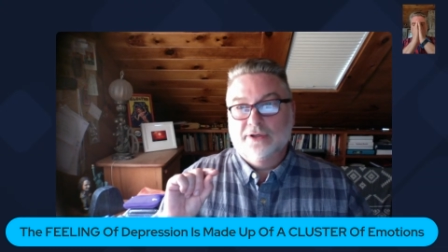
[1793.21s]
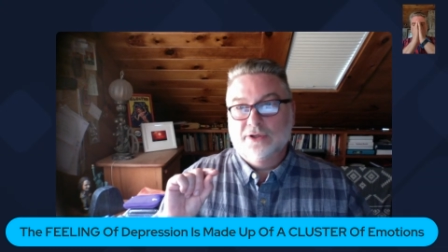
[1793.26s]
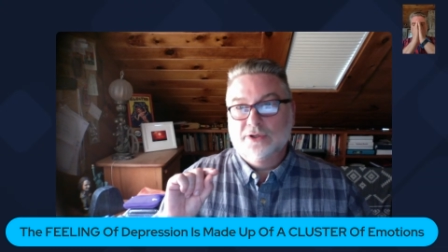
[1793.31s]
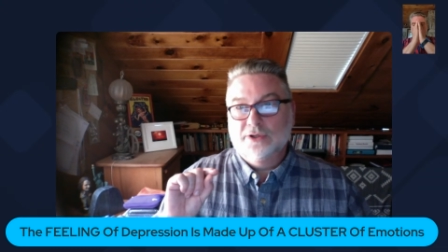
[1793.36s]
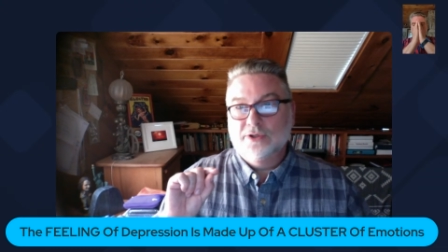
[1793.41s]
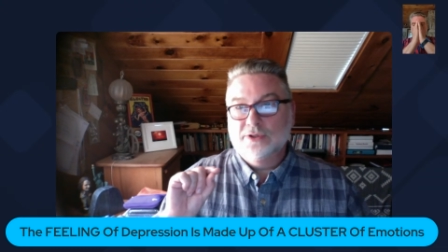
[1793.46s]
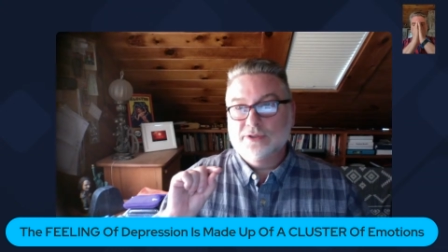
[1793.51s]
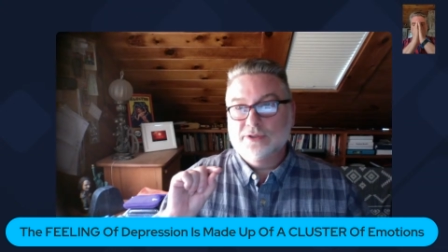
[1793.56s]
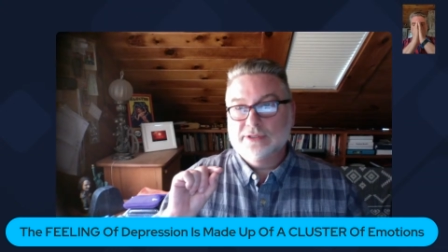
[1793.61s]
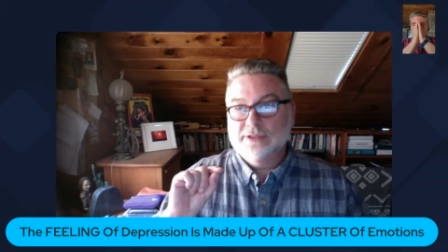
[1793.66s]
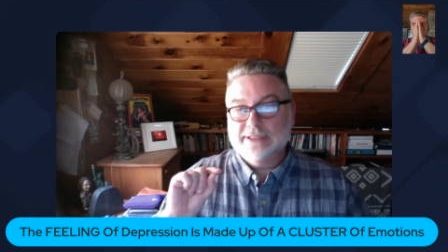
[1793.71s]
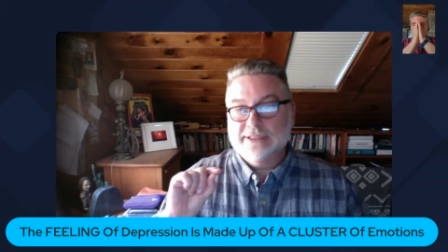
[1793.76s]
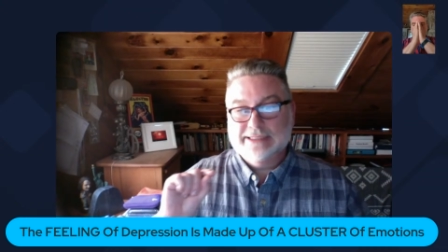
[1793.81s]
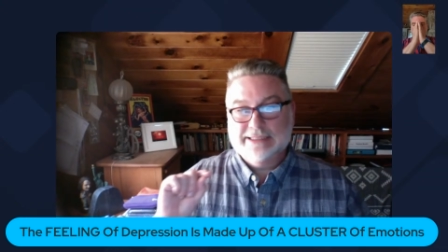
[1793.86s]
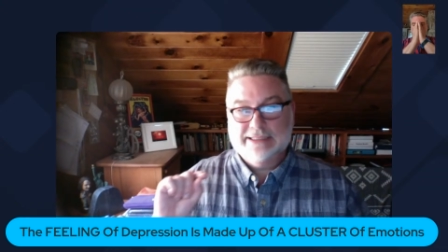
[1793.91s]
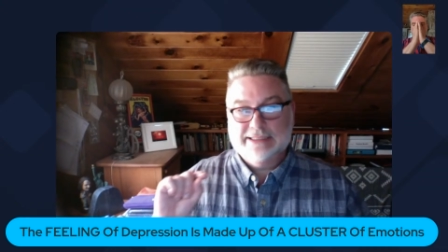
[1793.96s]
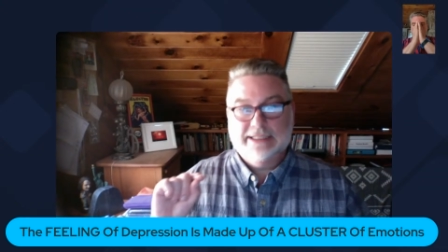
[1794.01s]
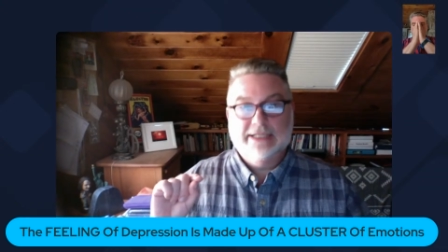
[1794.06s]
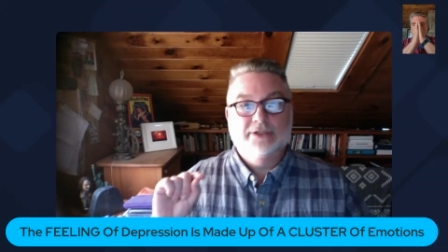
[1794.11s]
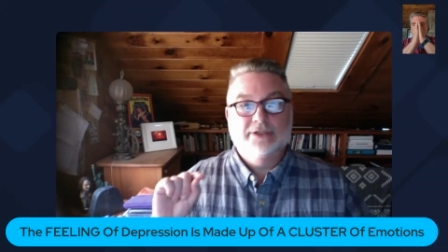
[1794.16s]
who's
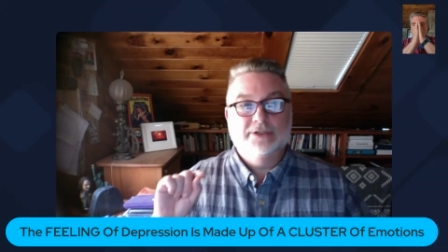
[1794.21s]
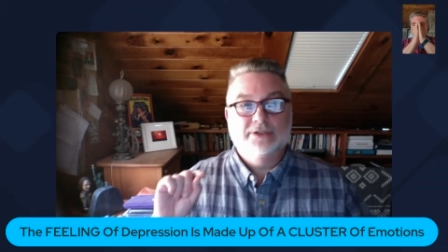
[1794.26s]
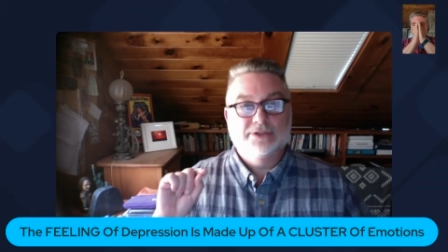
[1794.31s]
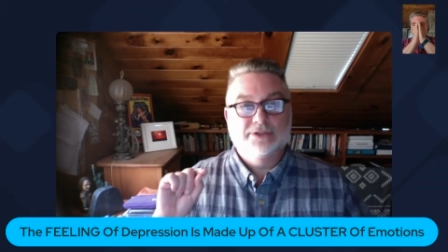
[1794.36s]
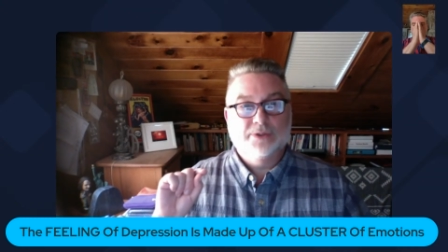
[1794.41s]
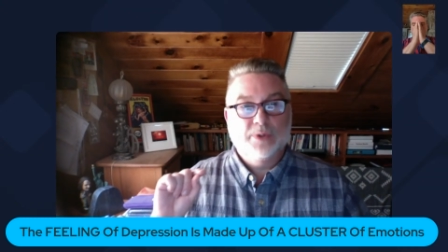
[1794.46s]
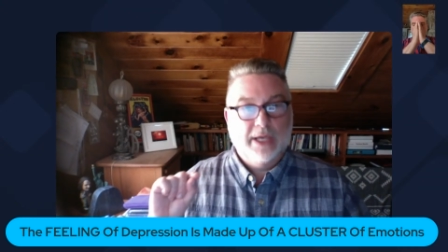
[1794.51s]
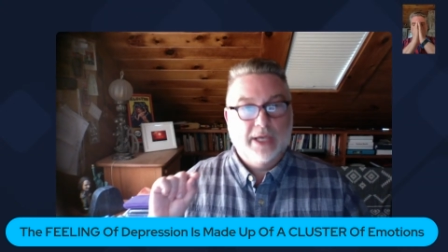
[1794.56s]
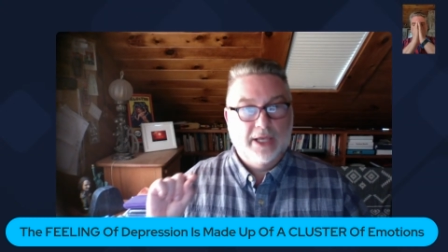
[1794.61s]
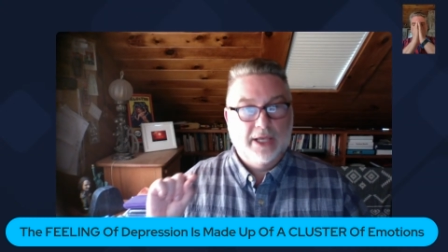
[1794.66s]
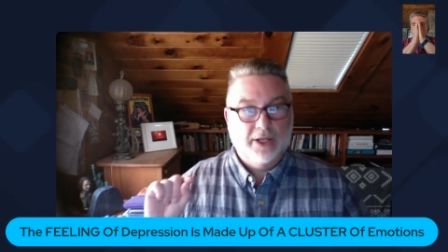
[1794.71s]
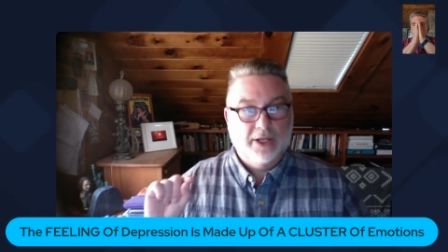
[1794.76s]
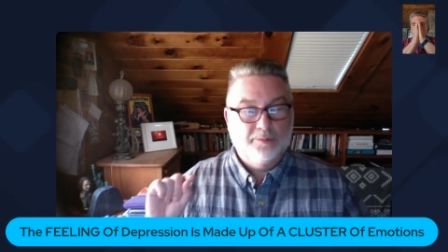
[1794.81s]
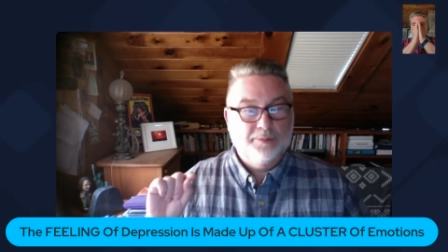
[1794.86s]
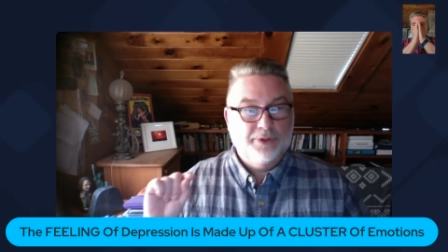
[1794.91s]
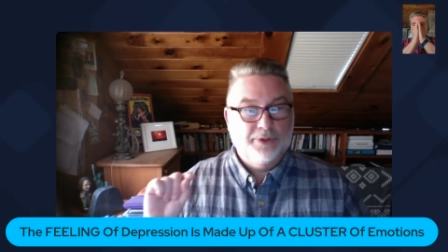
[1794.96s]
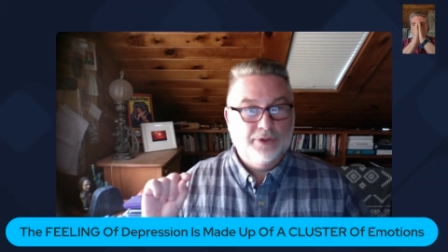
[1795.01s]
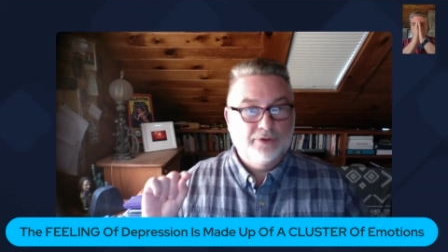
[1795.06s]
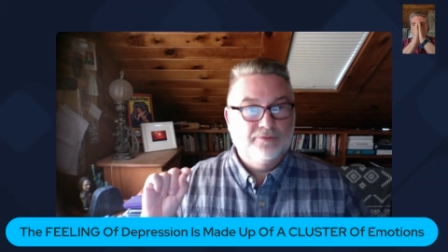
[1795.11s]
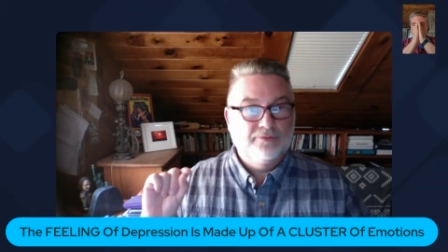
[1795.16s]
skilled to
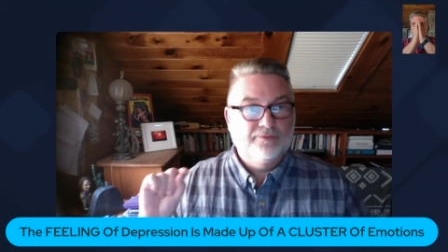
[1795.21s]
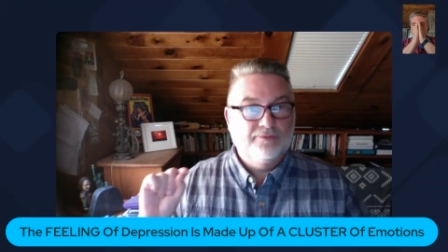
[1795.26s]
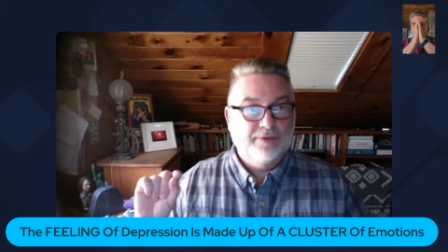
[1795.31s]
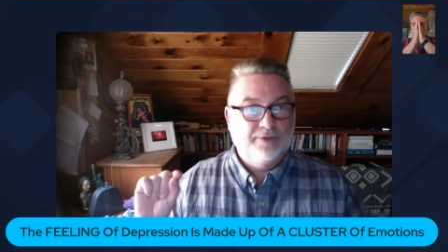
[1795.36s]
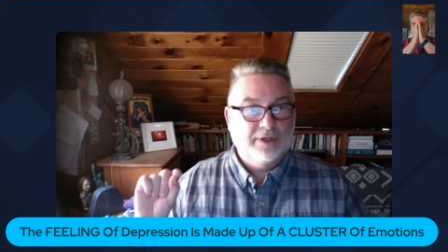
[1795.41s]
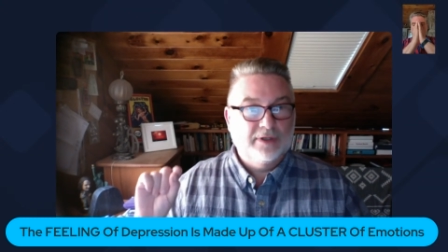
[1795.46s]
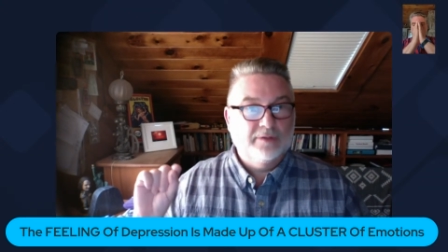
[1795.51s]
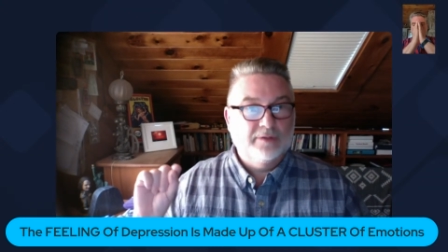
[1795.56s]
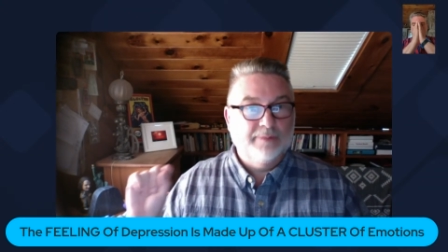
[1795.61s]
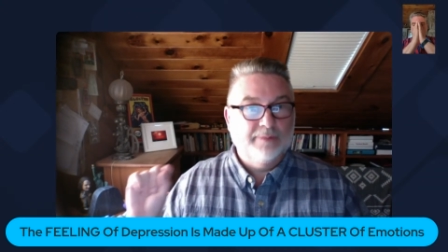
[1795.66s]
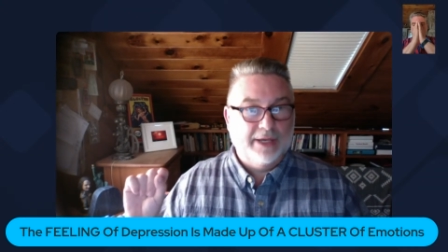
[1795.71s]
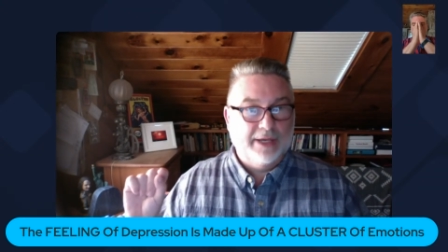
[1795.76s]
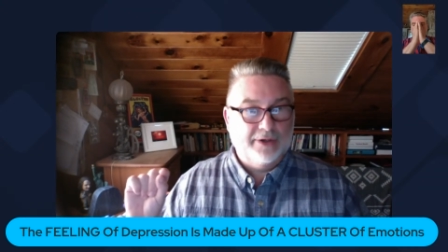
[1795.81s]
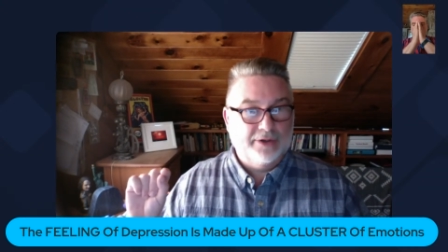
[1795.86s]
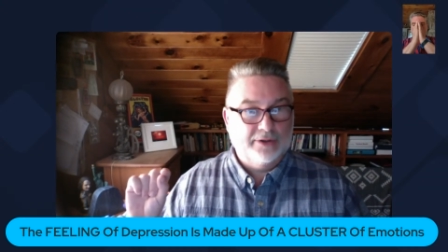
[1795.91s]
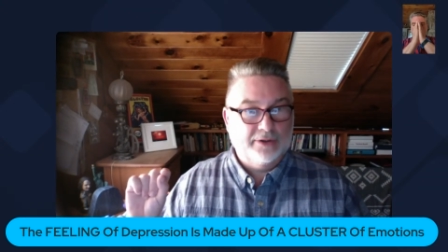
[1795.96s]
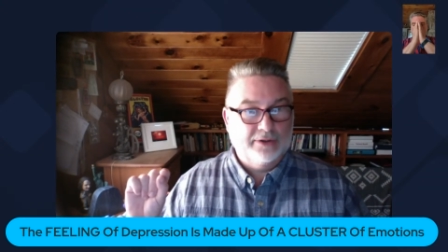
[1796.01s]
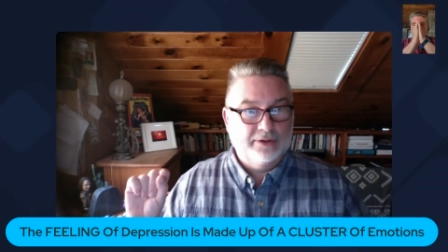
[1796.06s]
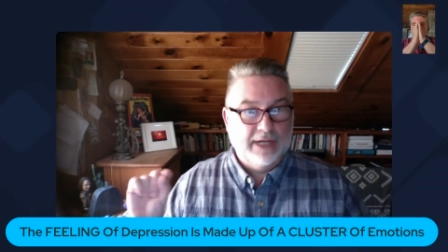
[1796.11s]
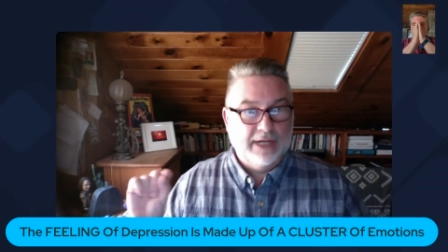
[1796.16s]
help you feel
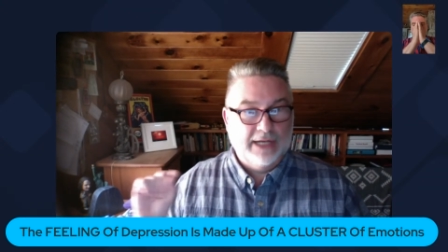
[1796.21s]
better